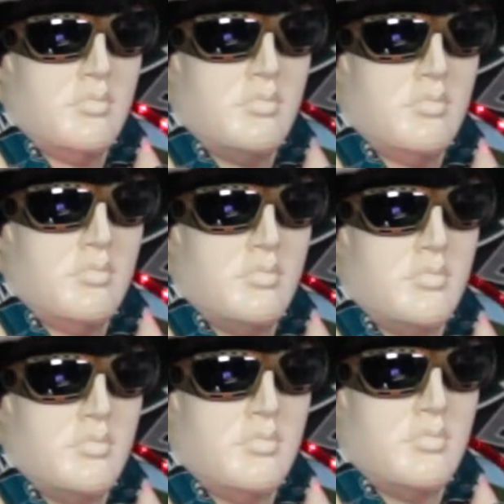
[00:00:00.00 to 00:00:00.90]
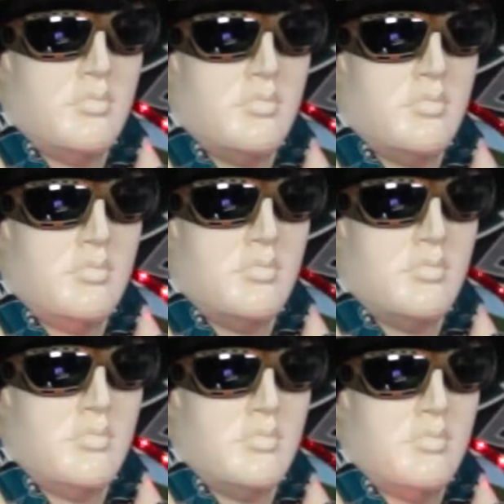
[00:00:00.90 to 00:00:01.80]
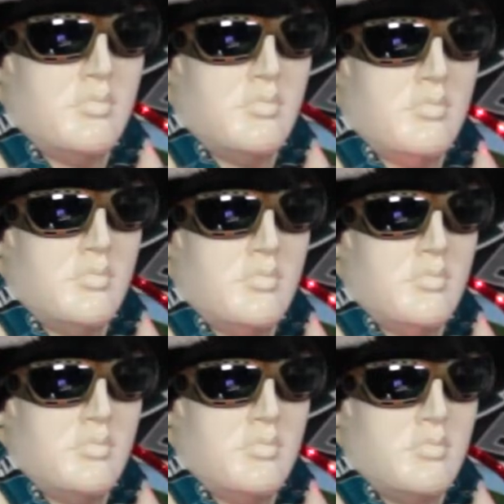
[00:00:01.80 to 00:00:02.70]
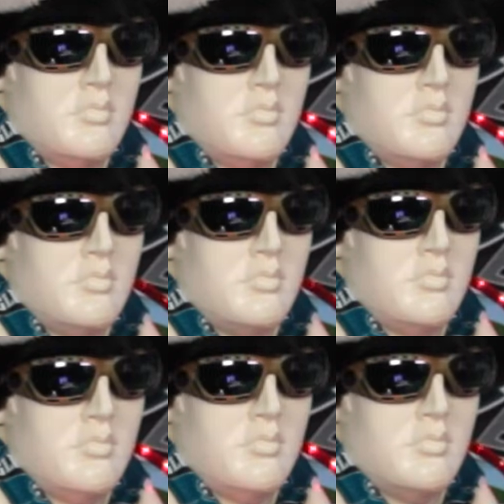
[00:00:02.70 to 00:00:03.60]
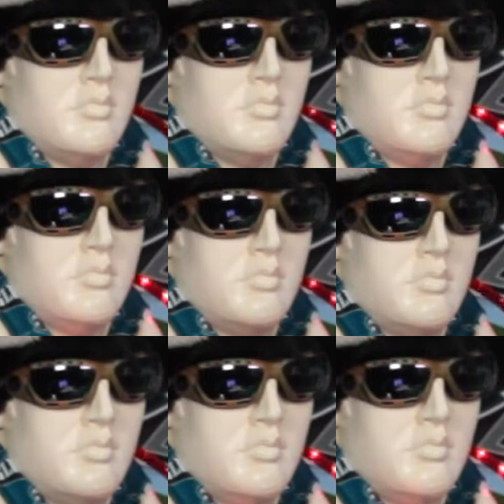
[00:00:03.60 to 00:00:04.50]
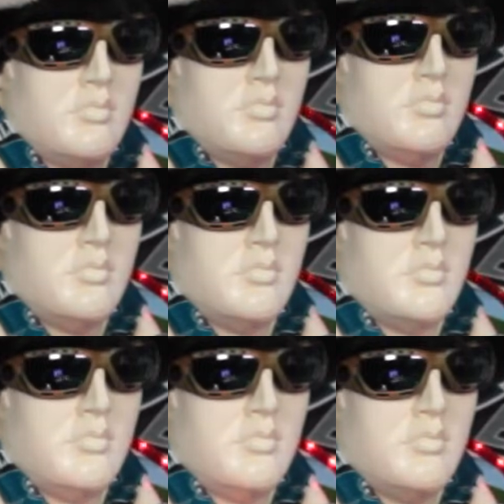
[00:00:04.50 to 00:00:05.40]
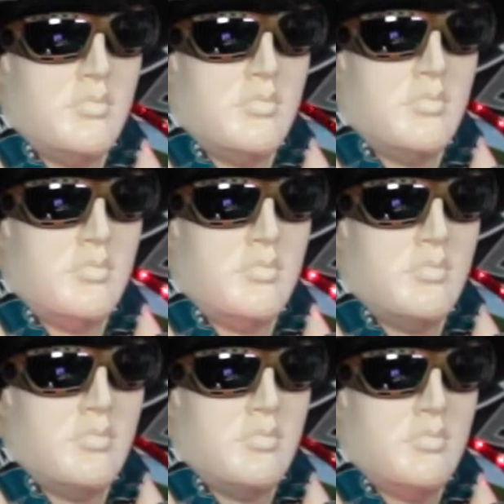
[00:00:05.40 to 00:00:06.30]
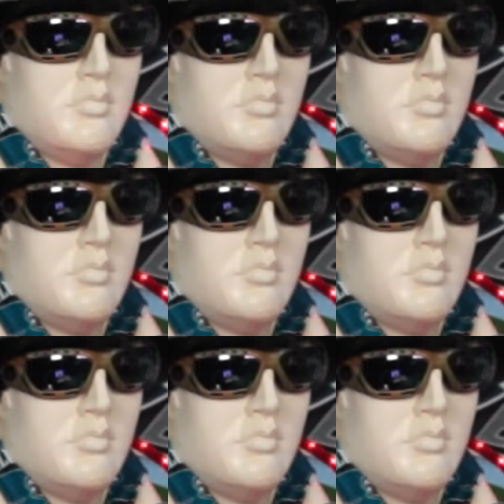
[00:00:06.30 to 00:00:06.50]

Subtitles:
(silent)